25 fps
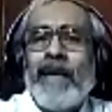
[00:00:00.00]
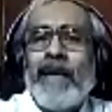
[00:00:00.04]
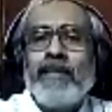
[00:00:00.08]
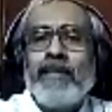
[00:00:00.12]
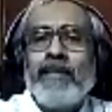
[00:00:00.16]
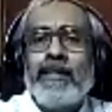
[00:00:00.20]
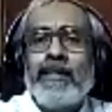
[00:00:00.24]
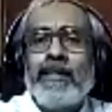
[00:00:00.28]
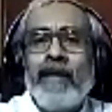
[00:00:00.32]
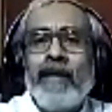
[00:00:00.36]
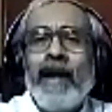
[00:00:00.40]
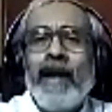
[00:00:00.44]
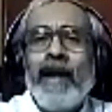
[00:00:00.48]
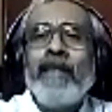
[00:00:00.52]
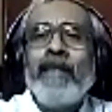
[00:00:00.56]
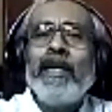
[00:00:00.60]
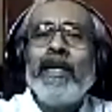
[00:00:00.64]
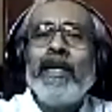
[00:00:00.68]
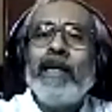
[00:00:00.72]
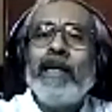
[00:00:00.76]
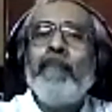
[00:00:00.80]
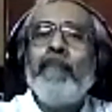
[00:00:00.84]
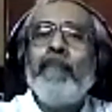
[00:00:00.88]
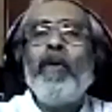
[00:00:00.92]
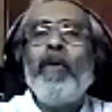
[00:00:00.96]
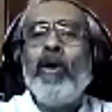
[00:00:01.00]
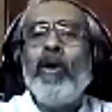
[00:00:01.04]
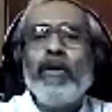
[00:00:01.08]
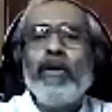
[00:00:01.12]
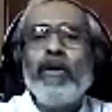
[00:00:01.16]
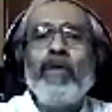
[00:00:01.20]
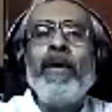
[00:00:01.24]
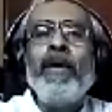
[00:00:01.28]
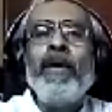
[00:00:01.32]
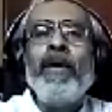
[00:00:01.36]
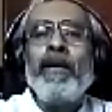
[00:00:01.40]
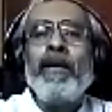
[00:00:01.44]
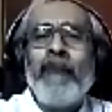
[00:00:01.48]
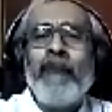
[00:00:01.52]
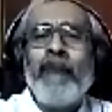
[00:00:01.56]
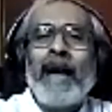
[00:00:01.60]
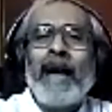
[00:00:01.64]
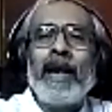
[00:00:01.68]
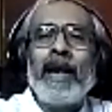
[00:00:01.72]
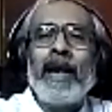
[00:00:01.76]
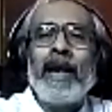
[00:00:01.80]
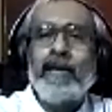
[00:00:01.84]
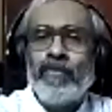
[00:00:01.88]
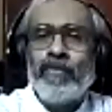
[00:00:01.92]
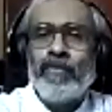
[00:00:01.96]
and they keep on going back and
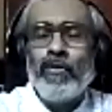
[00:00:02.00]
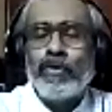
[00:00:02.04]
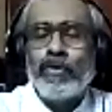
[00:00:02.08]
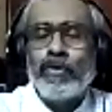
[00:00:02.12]
forth.